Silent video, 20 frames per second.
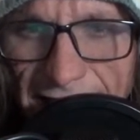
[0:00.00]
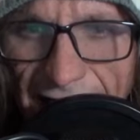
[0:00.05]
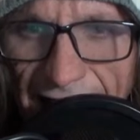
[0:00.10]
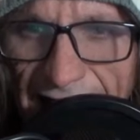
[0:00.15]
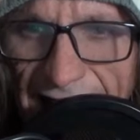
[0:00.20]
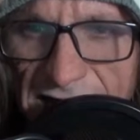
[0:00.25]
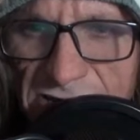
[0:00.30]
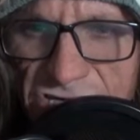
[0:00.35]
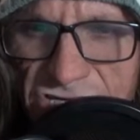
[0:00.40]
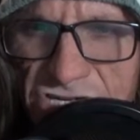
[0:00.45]

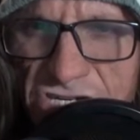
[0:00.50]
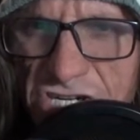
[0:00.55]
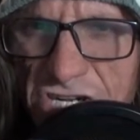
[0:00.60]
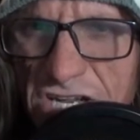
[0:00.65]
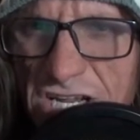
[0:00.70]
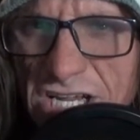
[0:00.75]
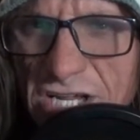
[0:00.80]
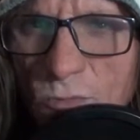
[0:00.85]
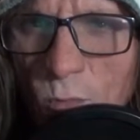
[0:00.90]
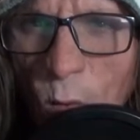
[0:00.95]

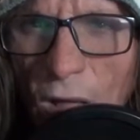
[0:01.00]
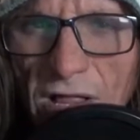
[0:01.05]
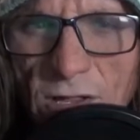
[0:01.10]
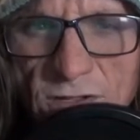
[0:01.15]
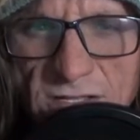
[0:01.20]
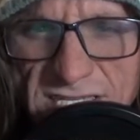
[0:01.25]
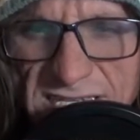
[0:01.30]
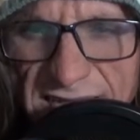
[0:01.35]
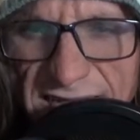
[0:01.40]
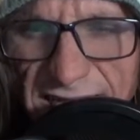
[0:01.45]
H.G.
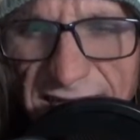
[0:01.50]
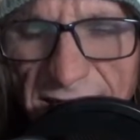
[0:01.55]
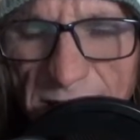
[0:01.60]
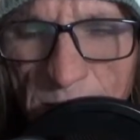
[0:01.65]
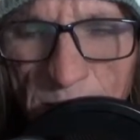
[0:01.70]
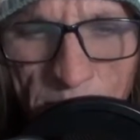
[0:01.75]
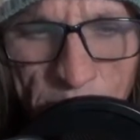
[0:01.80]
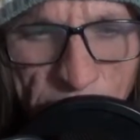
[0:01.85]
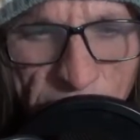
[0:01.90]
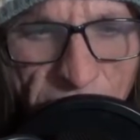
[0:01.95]

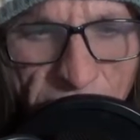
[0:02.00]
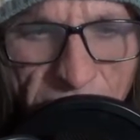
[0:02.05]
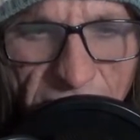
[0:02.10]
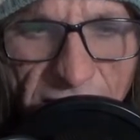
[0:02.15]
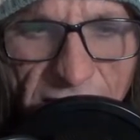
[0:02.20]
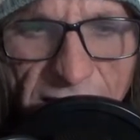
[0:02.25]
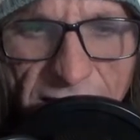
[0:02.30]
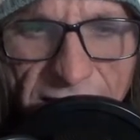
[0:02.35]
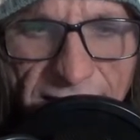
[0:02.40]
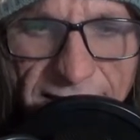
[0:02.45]
Wellesian
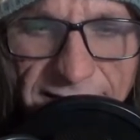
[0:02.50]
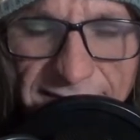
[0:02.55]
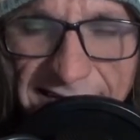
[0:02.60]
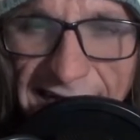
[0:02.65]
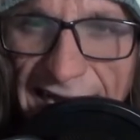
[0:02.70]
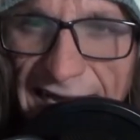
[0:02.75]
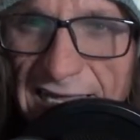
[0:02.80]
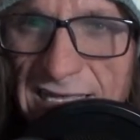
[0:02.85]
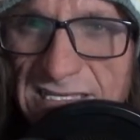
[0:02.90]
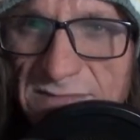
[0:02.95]
book
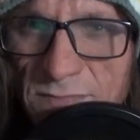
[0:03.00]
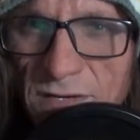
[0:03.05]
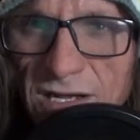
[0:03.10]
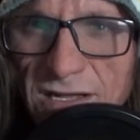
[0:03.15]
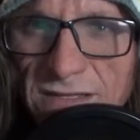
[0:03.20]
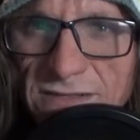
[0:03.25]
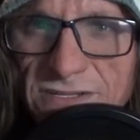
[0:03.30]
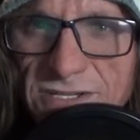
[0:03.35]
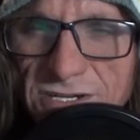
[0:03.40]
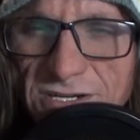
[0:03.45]
that has
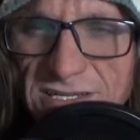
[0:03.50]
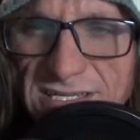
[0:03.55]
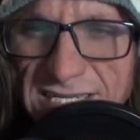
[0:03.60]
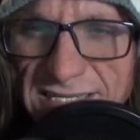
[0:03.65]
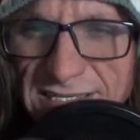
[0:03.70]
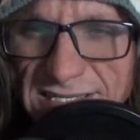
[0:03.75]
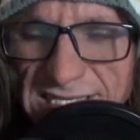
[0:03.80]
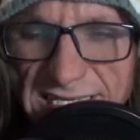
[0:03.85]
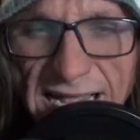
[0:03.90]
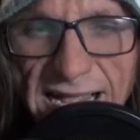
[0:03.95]
monsters
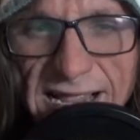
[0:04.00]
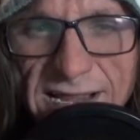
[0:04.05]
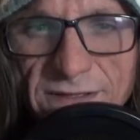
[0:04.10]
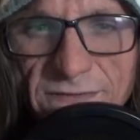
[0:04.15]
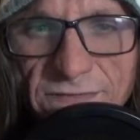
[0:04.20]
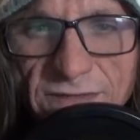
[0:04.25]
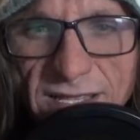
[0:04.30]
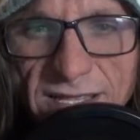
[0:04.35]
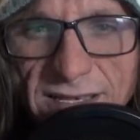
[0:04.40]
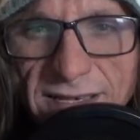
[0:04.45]
inside
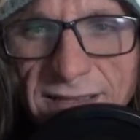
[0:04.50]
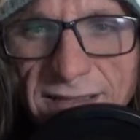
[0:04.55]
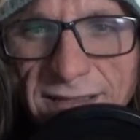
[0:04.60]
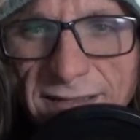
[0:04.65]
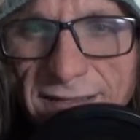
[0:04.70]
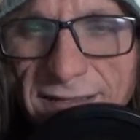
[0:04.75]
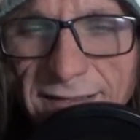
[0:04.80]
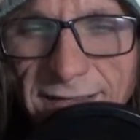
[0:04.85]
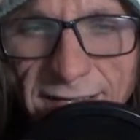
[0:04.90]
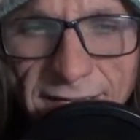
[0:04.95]
of it.
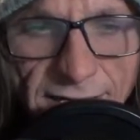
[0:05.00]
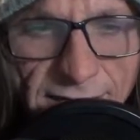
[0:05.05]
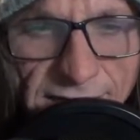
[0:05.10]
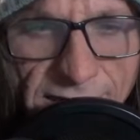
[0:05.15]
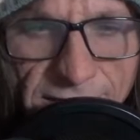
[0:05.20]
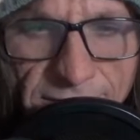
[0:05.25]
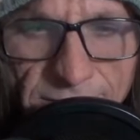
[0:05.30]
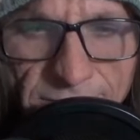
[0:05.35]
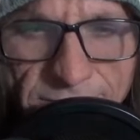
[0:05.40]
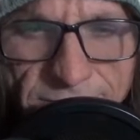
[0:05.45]

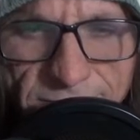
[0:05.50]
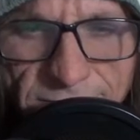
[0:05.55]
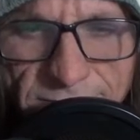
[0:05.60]
Um,